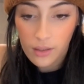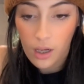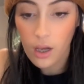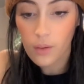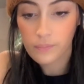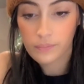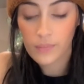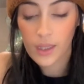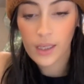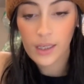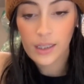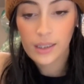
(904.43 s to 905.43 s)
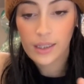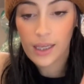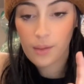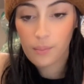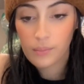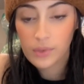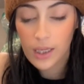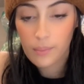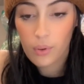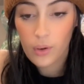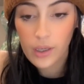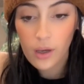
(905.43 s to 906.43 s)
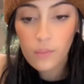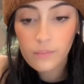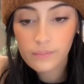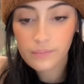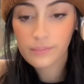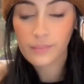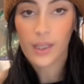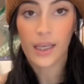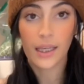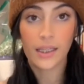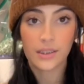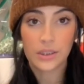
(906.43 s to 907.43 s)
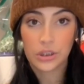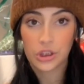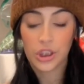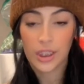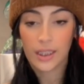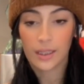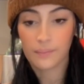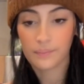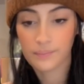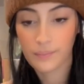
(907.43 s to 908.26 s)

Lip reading: Oh, de pollo is chicken.